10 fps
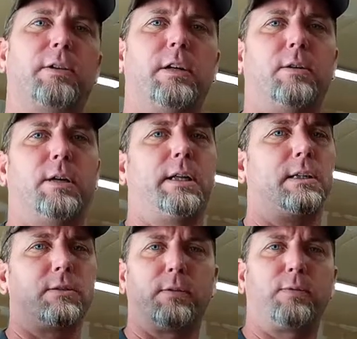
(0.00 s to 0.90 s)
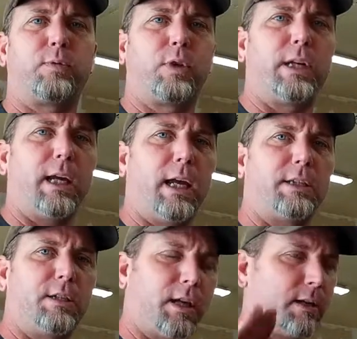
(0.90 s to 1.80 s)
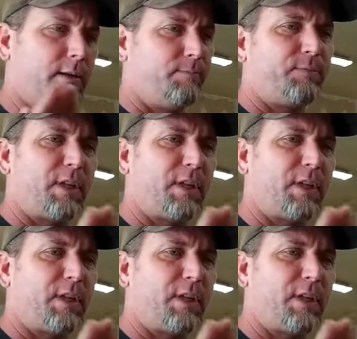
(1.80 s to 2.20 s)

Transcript: You know, on these old forty-eights you had a